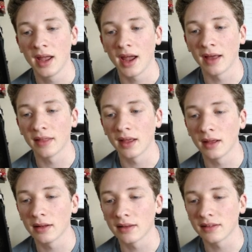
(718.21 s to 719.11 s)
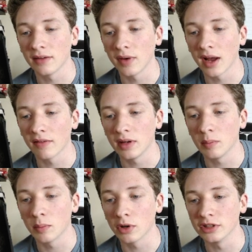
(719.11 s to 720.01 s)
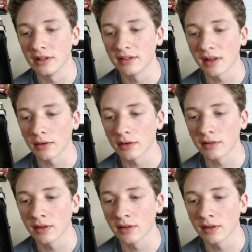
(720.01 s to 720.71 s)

And then let's see if we have any merchant sellers.